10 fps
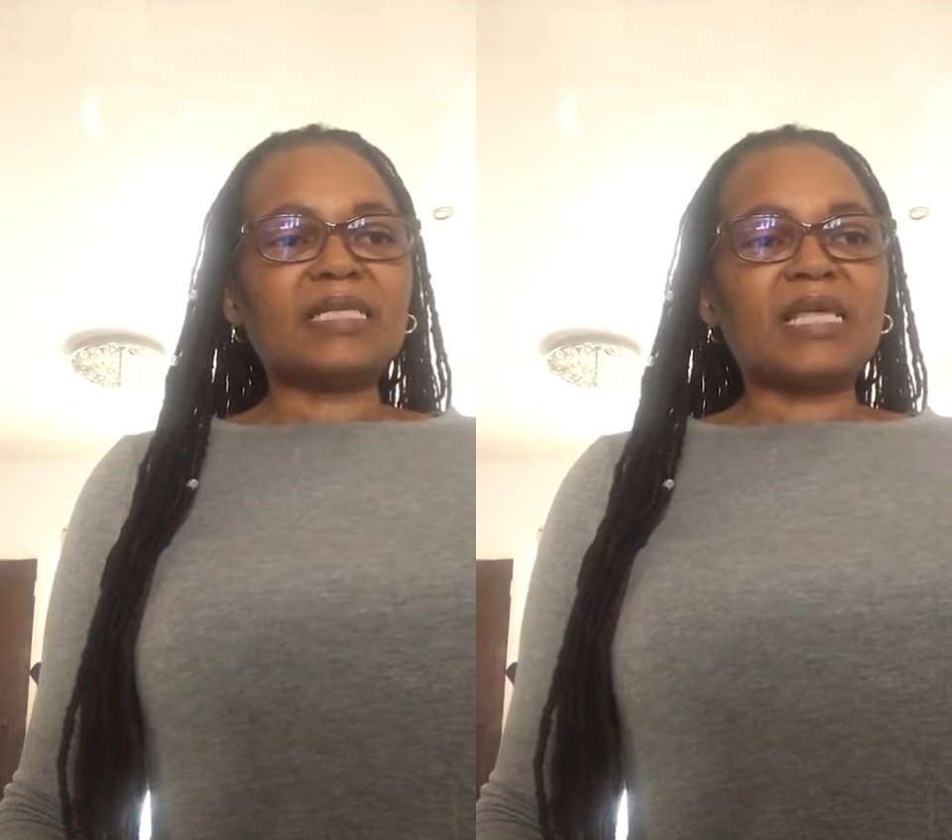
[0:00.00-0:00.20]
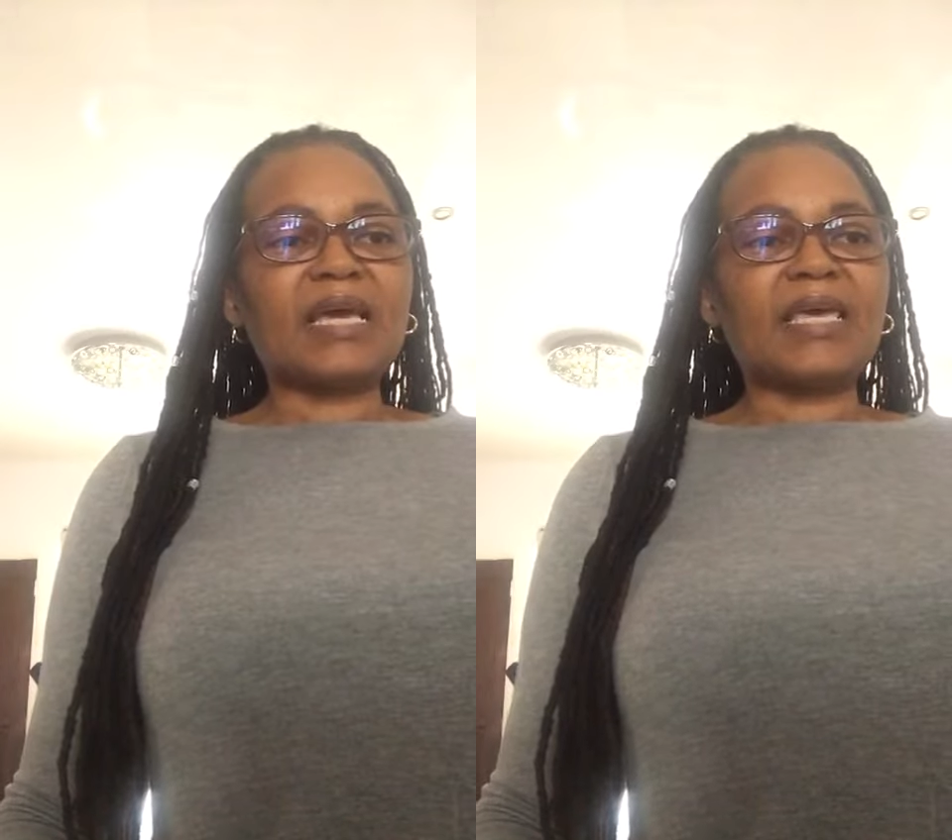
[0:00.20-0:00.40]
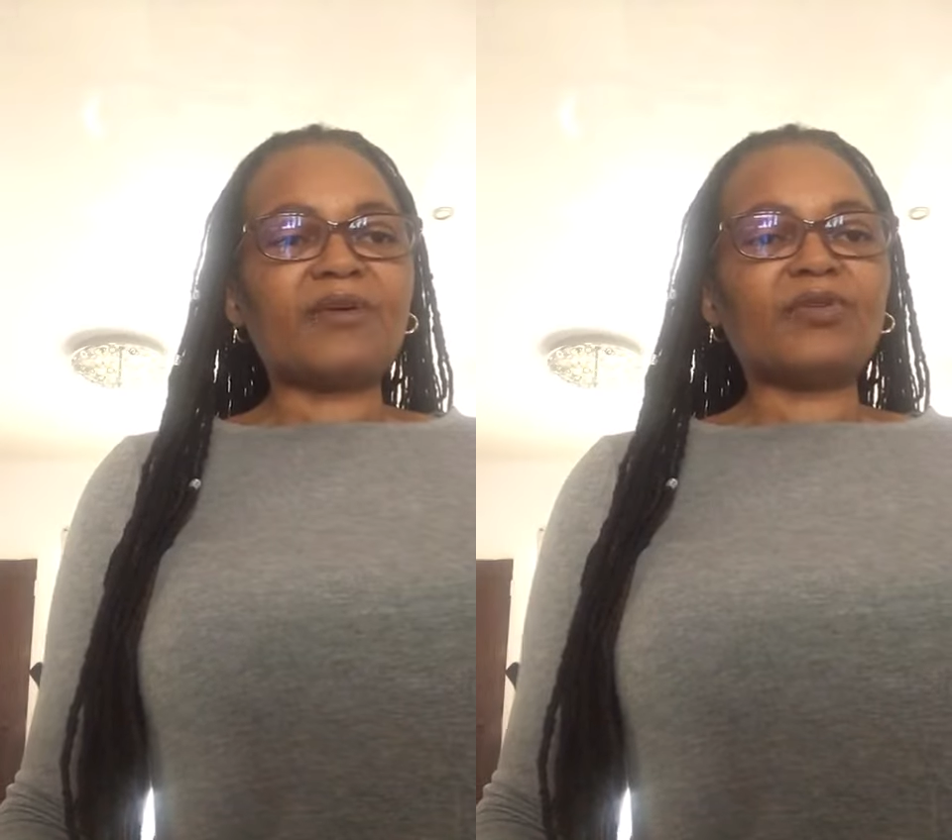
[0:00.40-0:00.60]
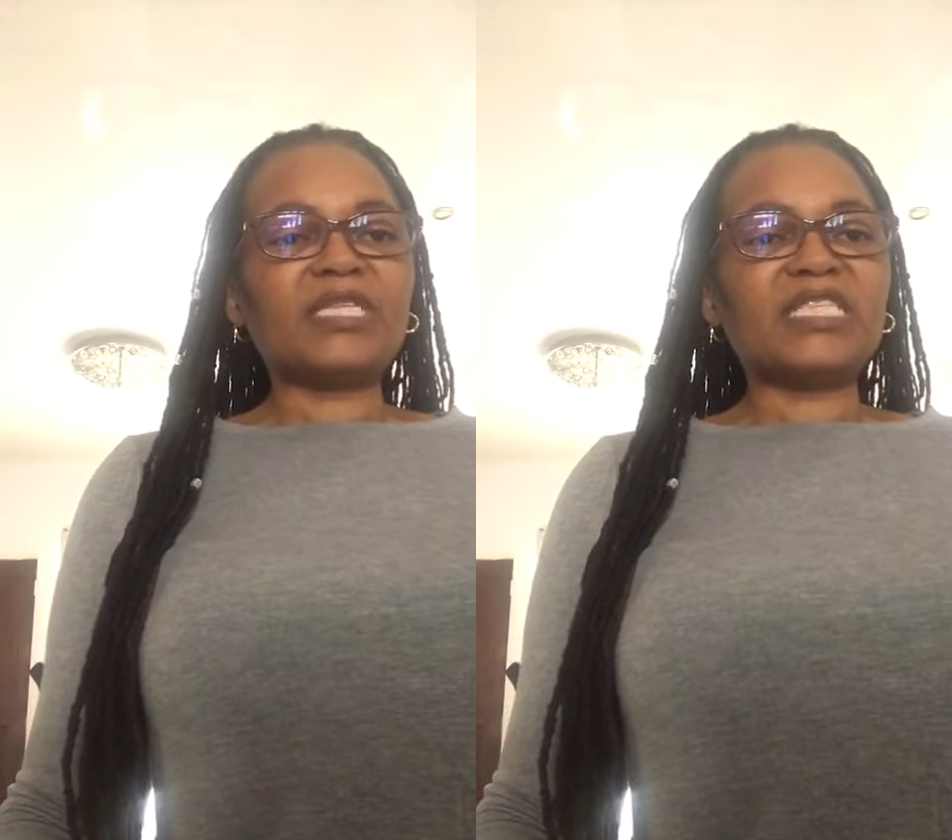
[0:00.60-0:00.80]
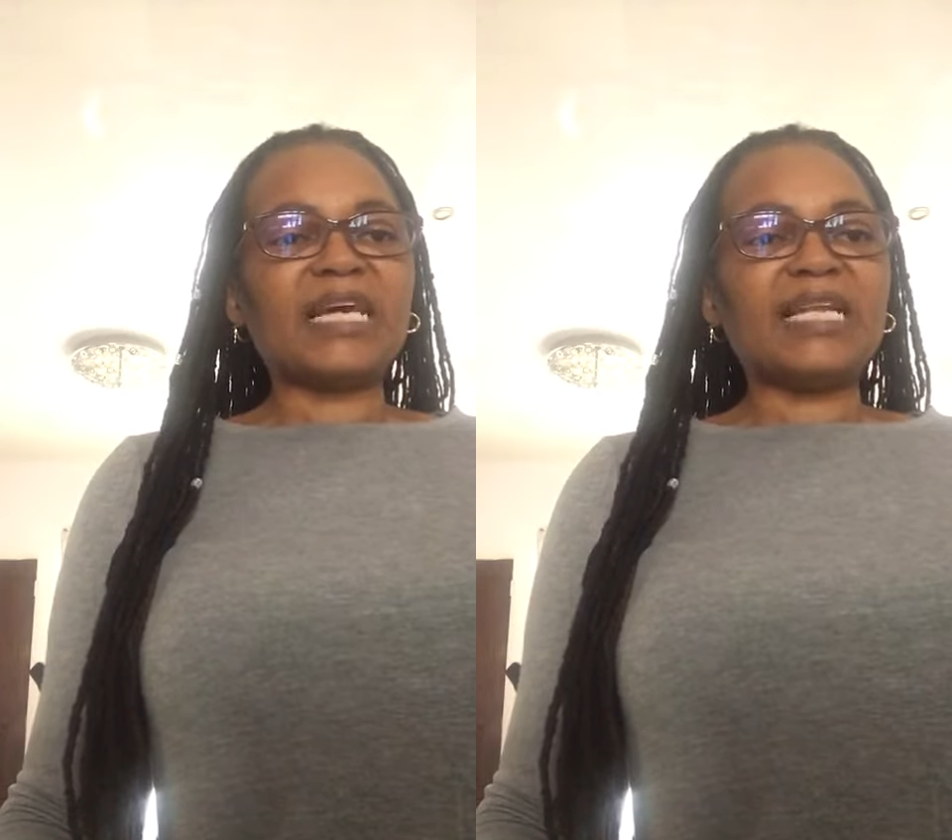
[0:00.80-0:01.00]
their
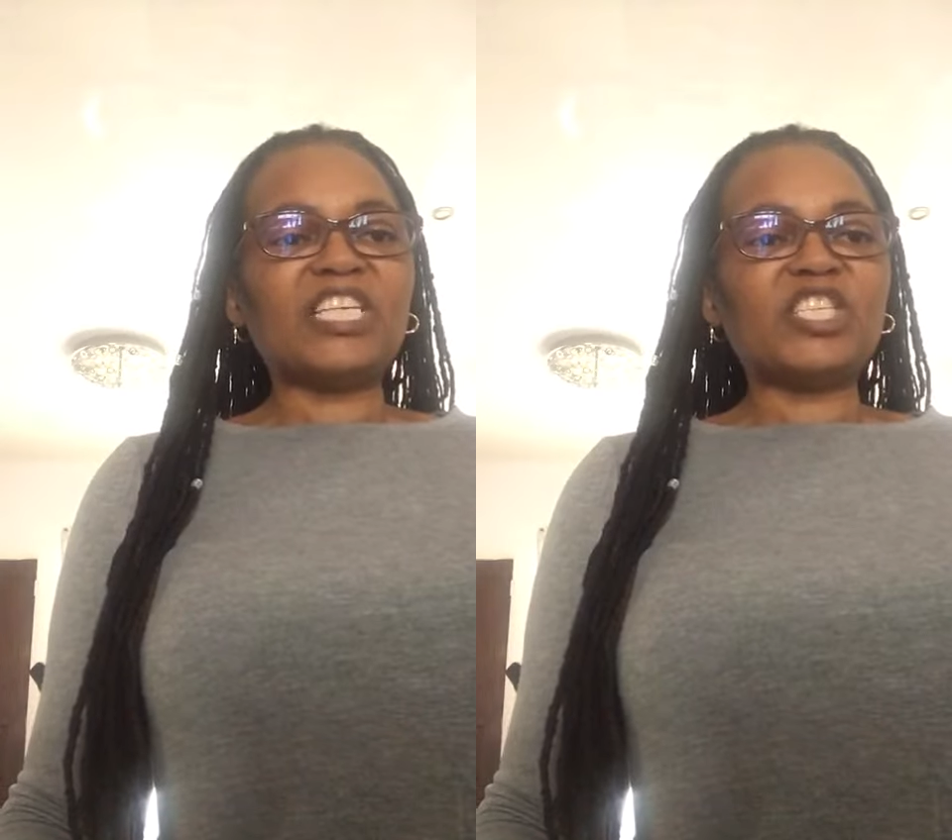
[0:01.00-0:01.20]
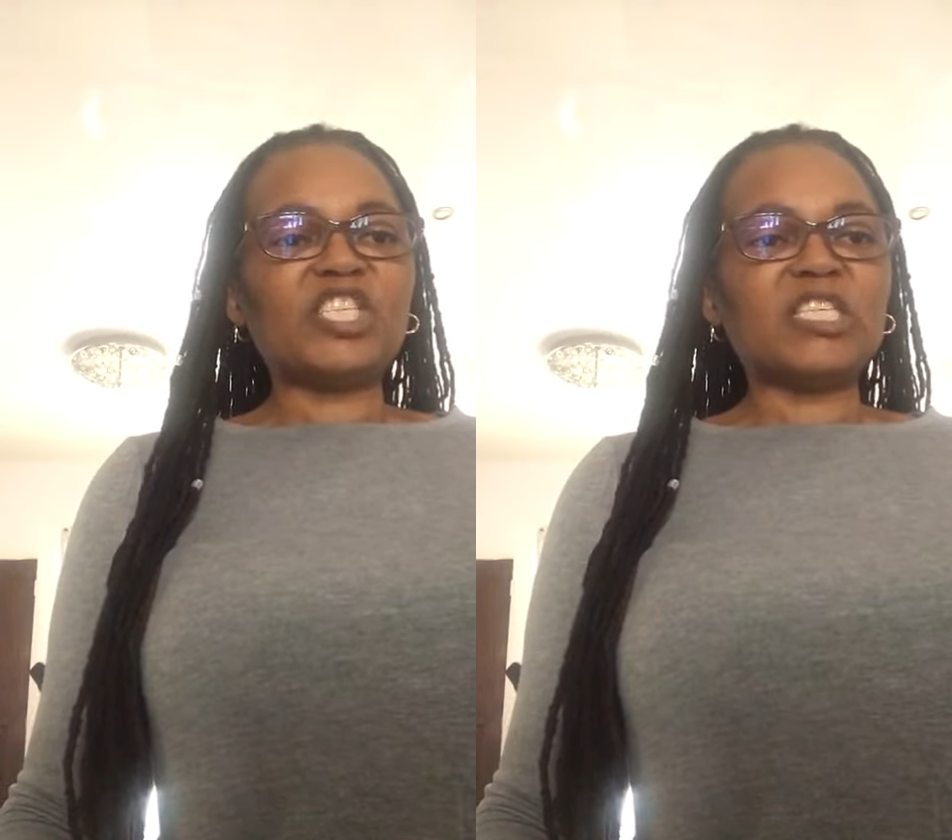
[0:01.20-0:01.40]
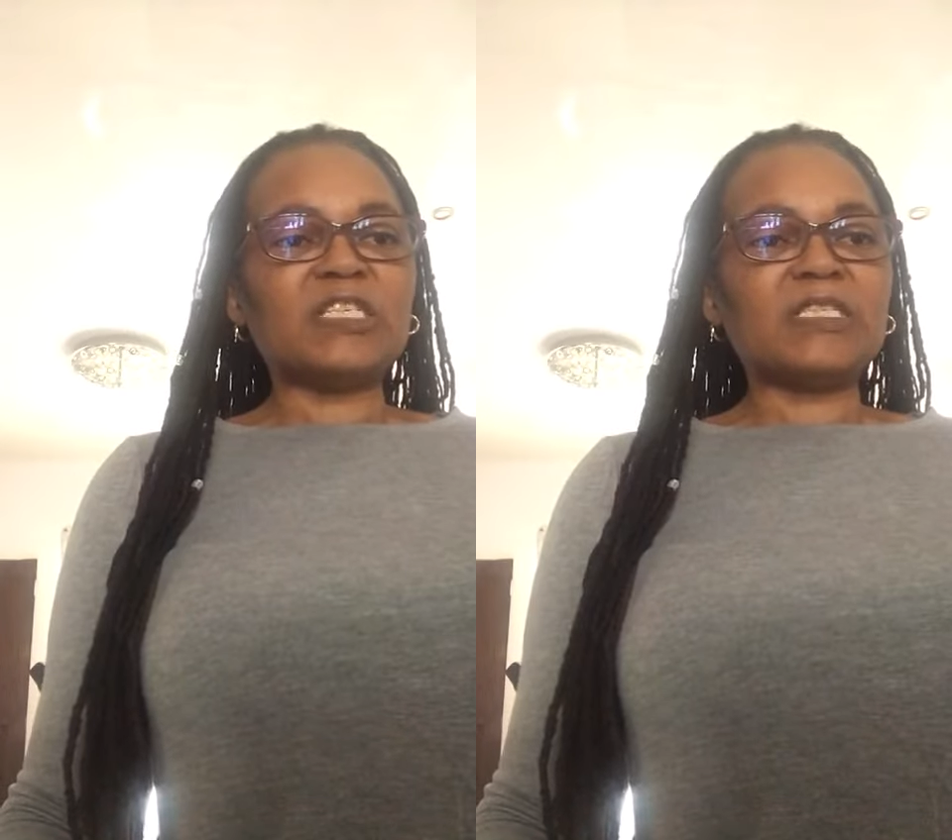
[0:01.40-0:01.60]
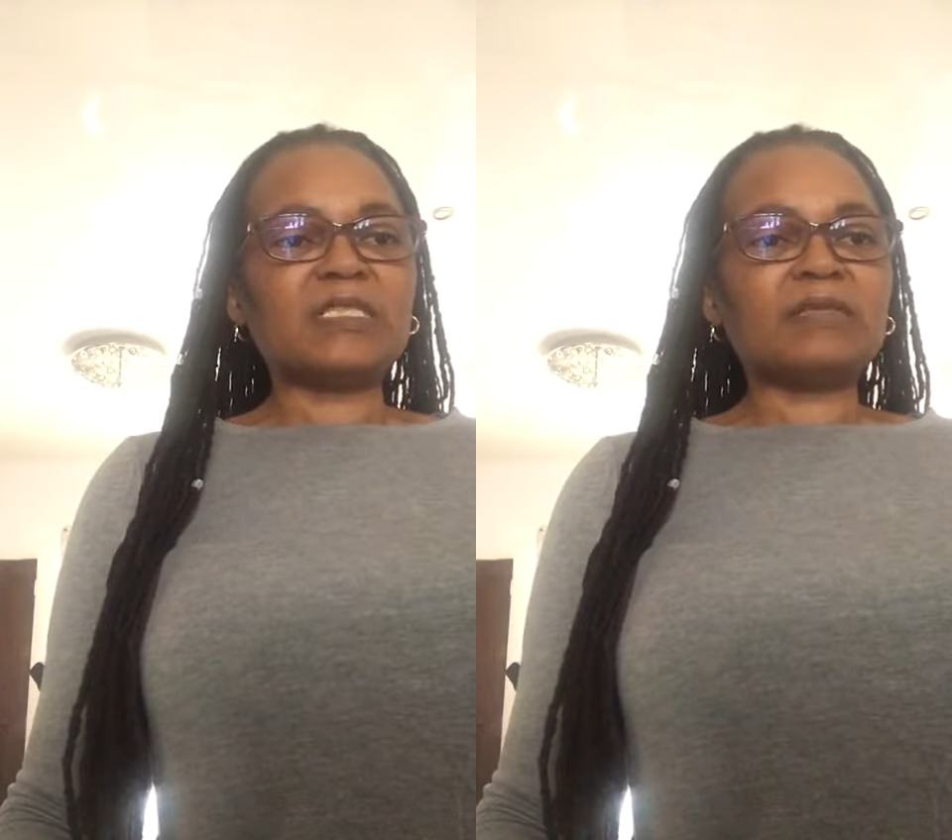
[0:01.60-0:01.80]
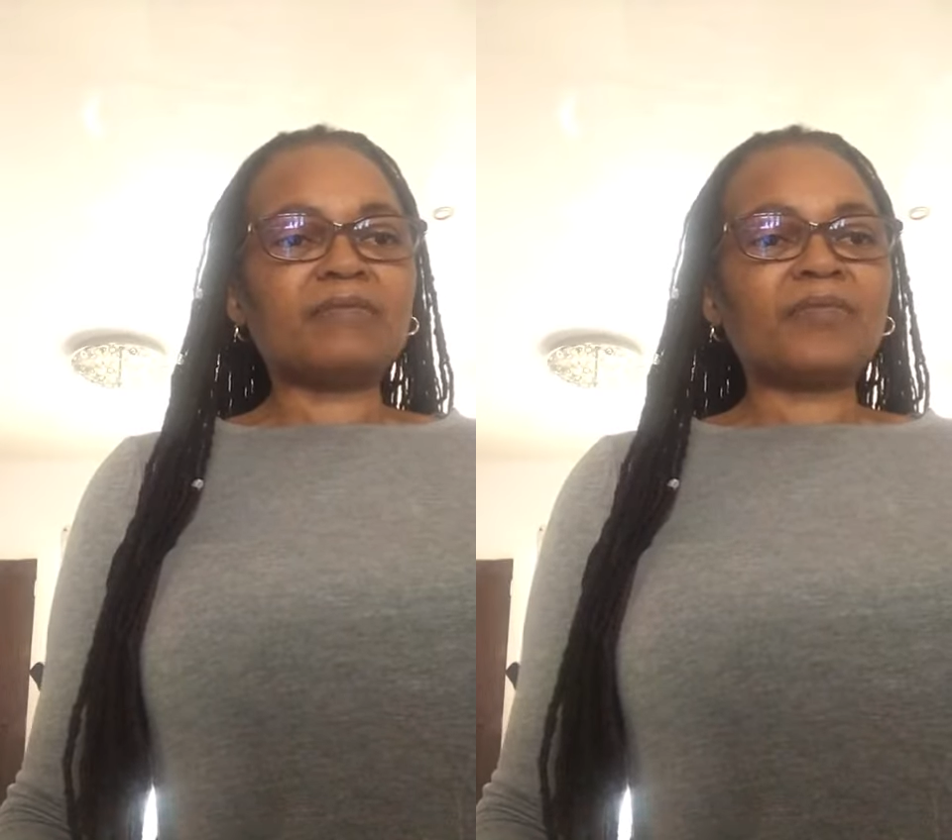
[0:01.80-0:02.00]
health challenges.